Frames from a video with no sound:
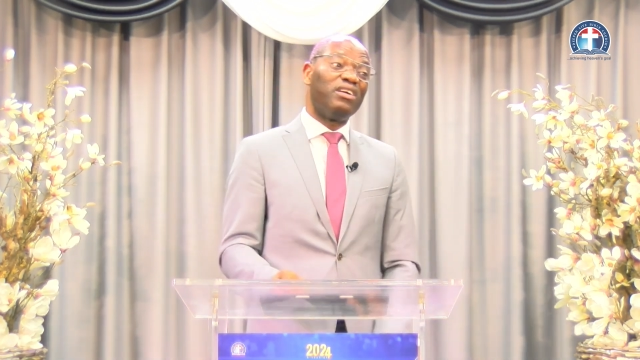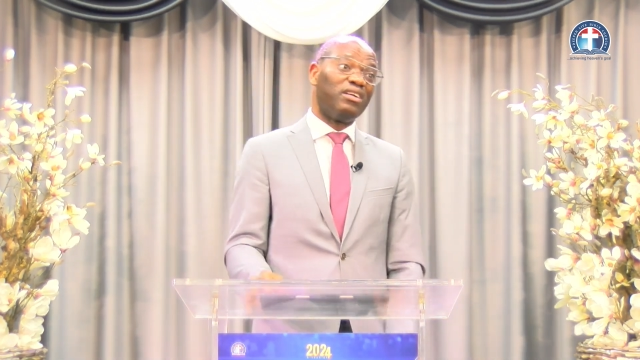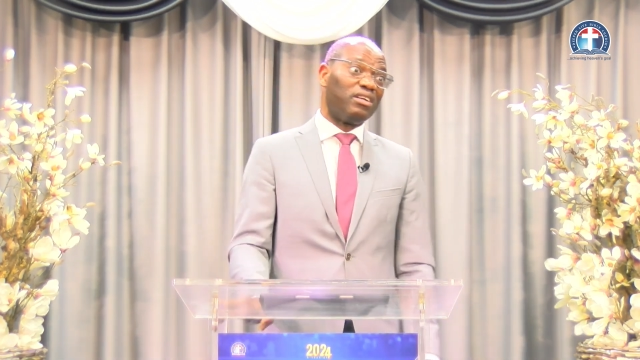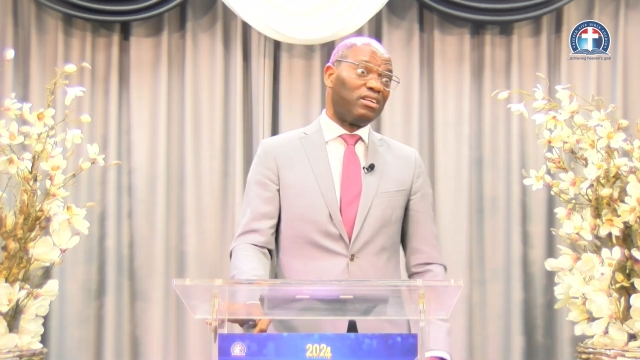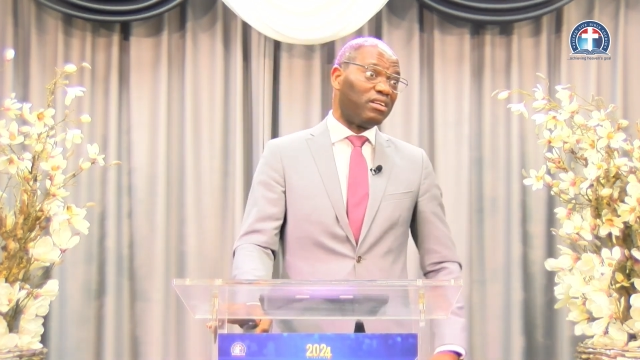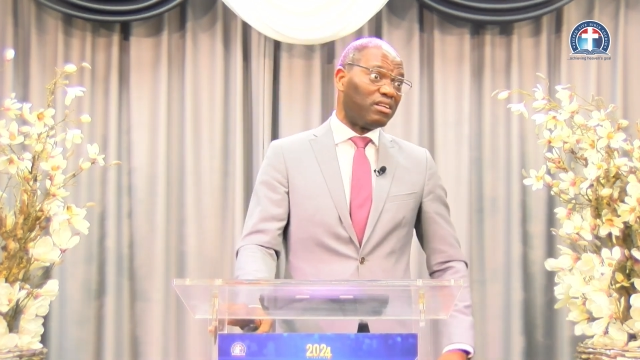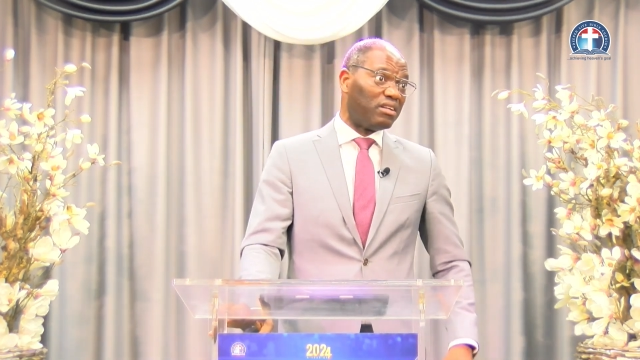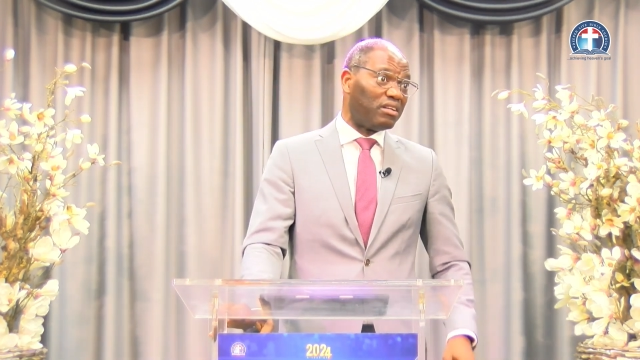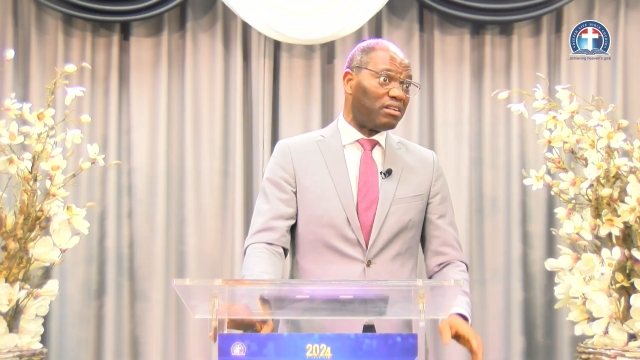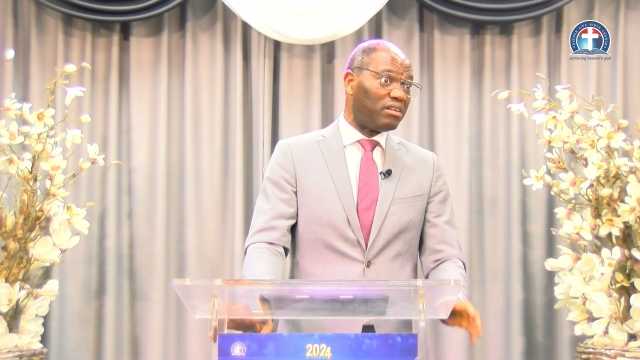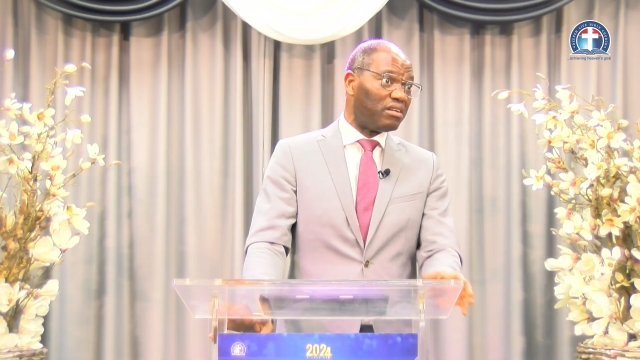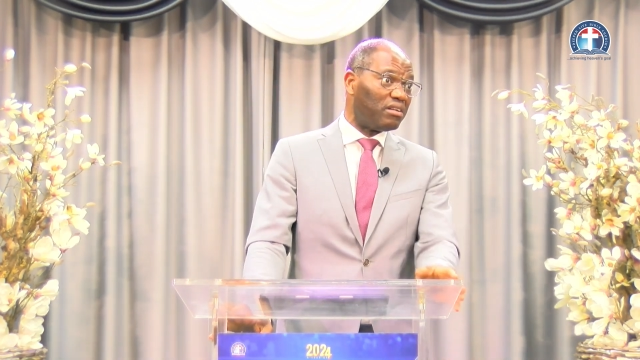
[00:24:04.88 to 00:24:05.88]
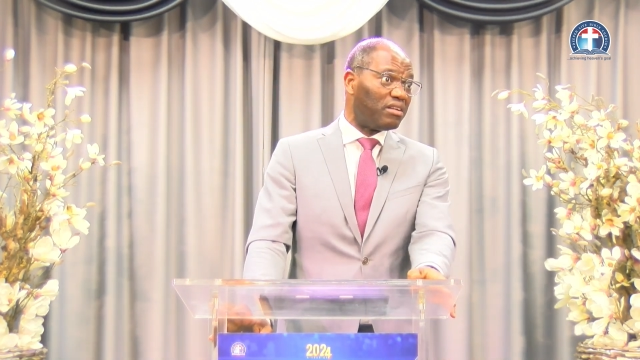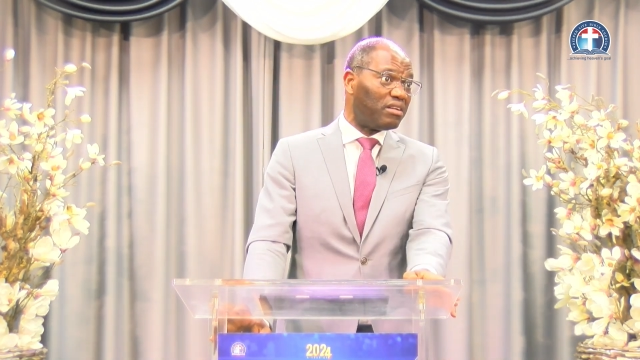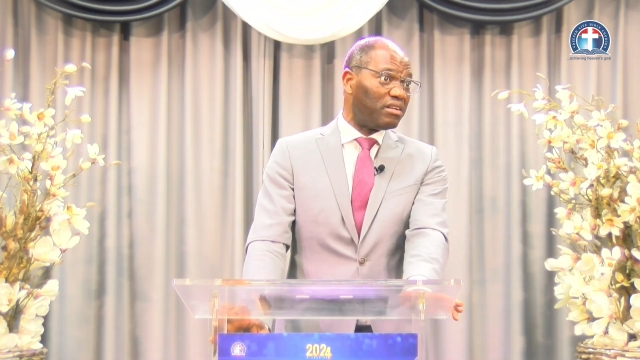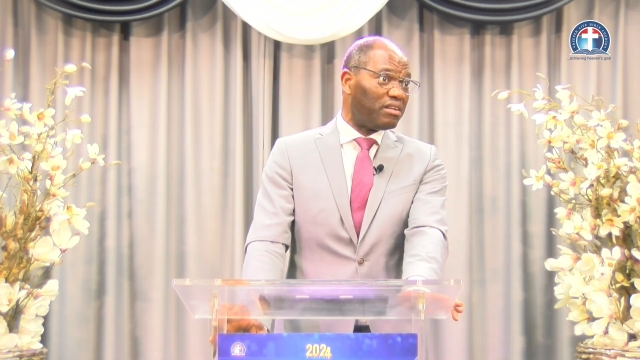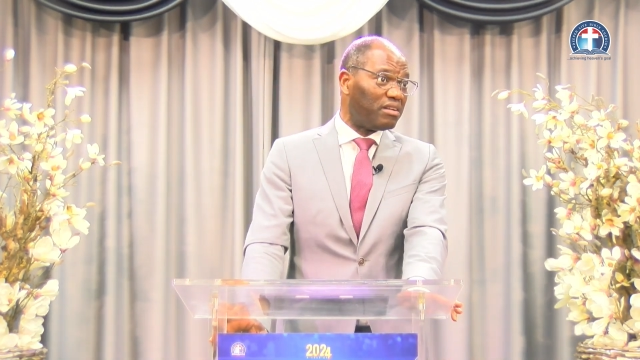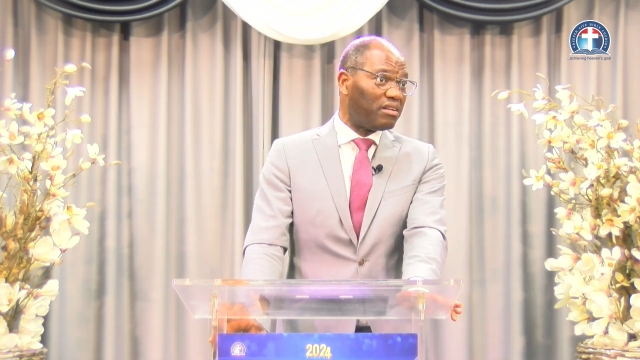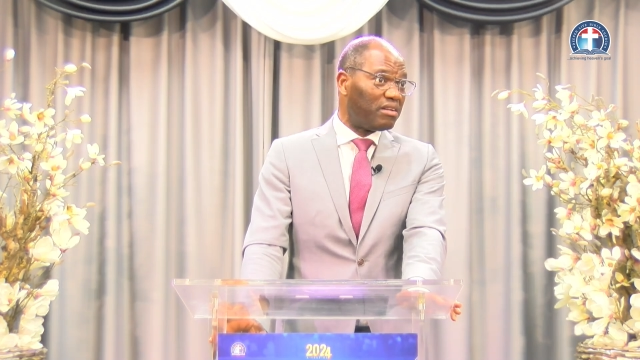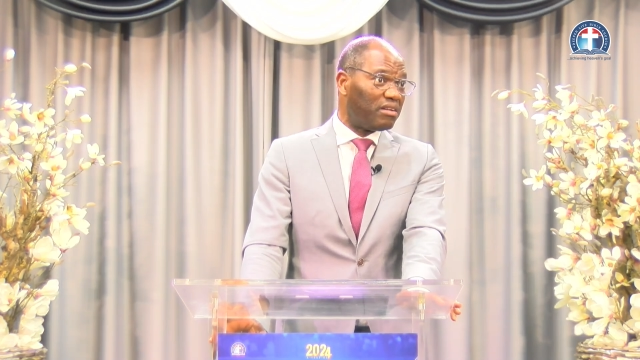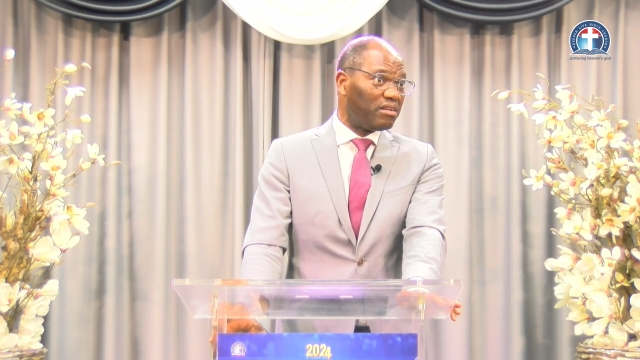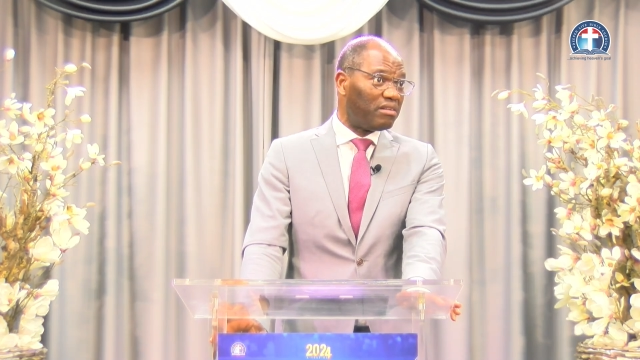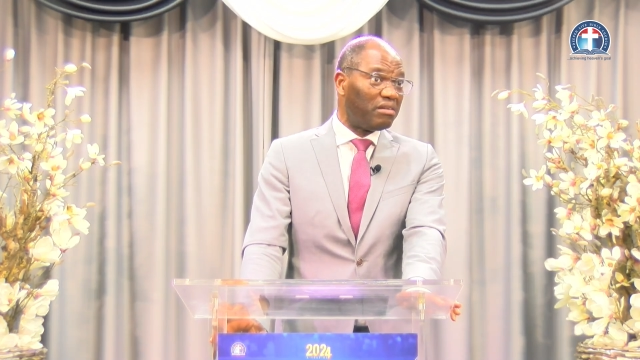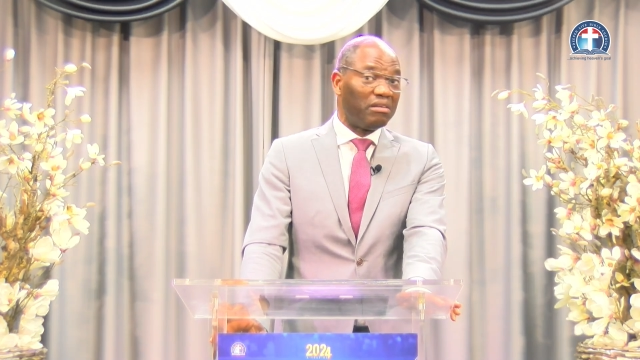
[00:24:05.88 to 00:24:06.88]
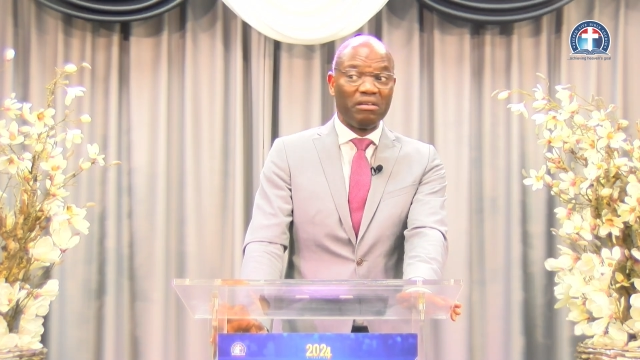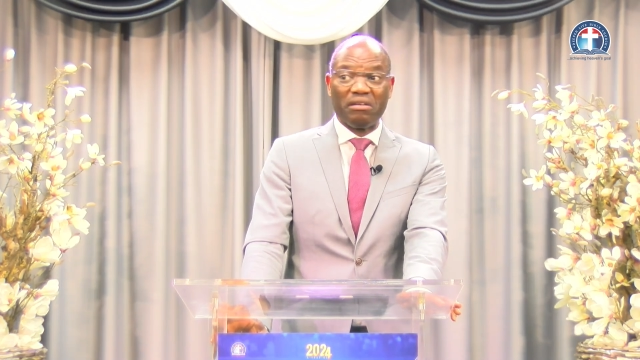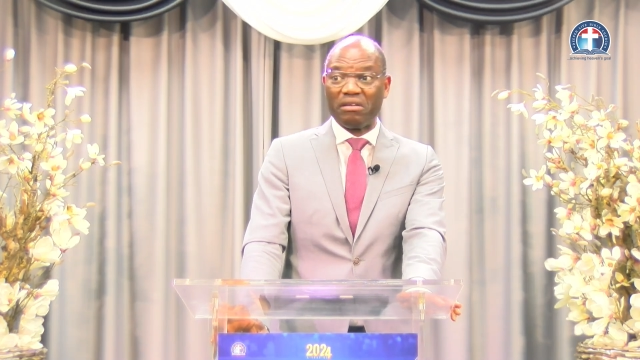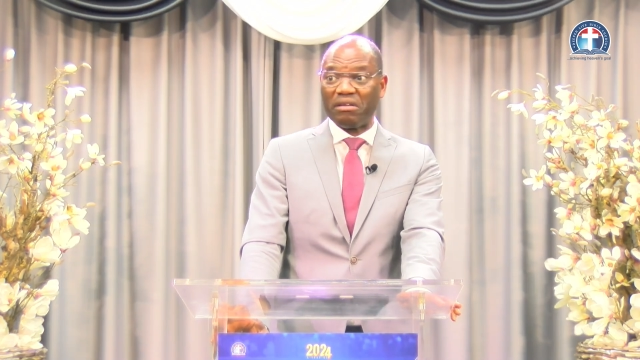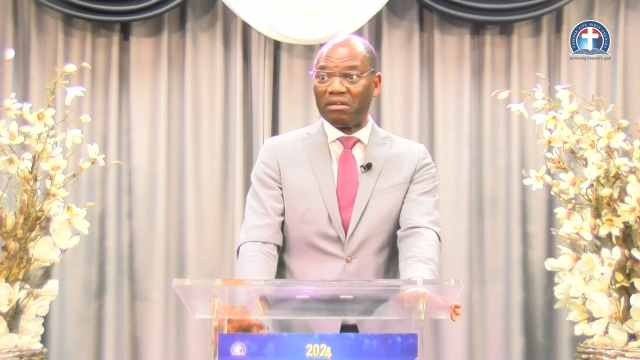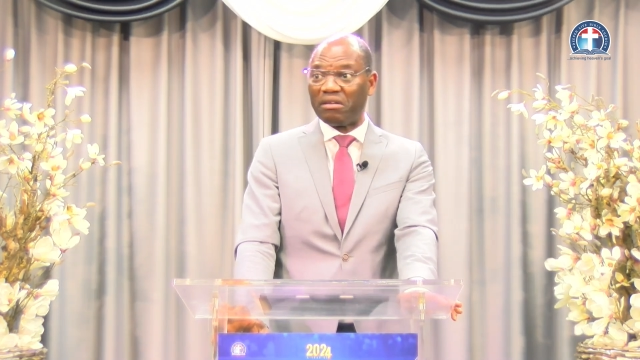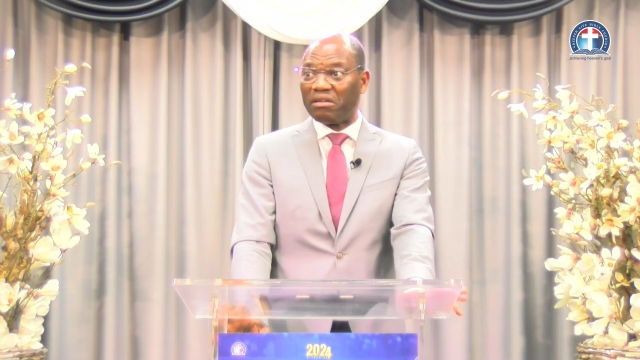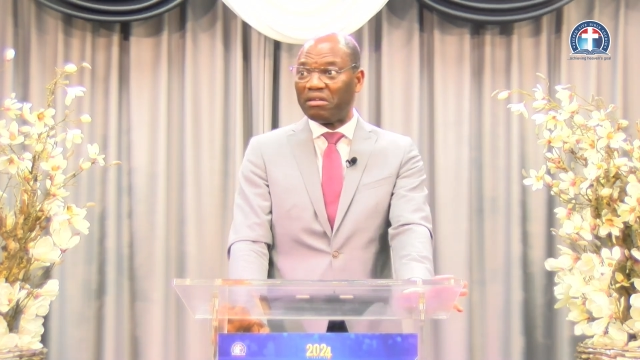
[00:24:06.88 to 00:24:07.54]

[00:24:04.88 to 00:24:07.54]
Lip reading: Nobody speaks.